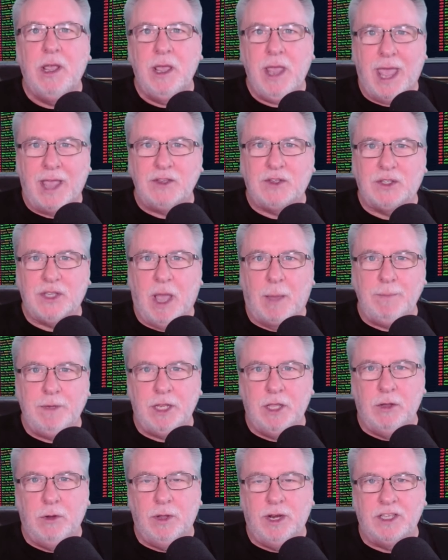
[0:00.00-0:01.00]
as some
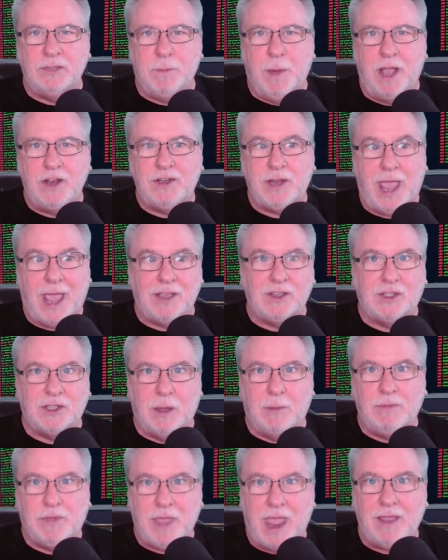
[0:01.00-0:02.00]
do and as much as
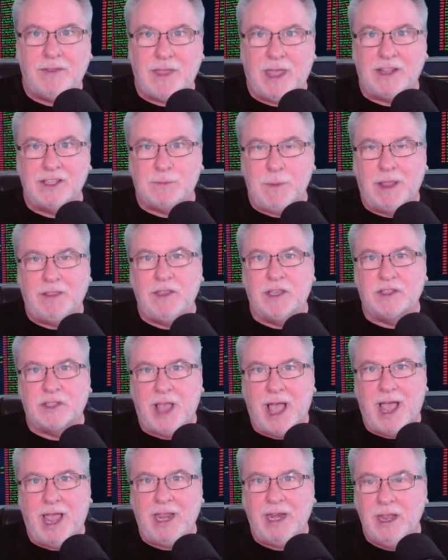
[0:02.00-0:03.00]
some think that has made this
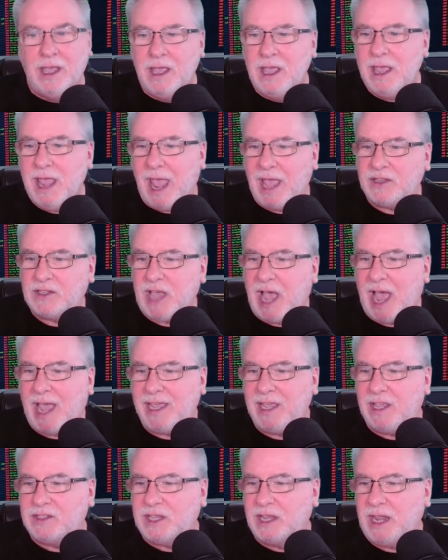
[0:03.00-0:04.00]
line as high
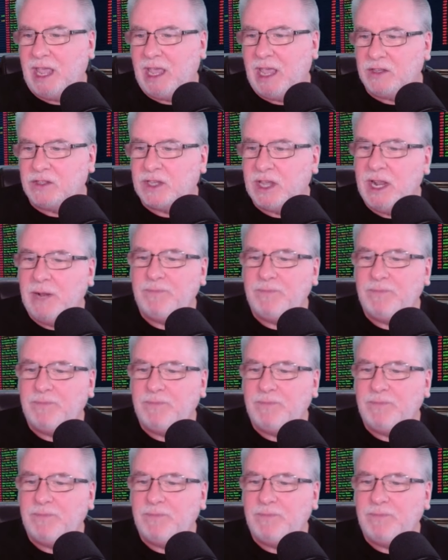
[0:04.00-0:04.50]
as it is.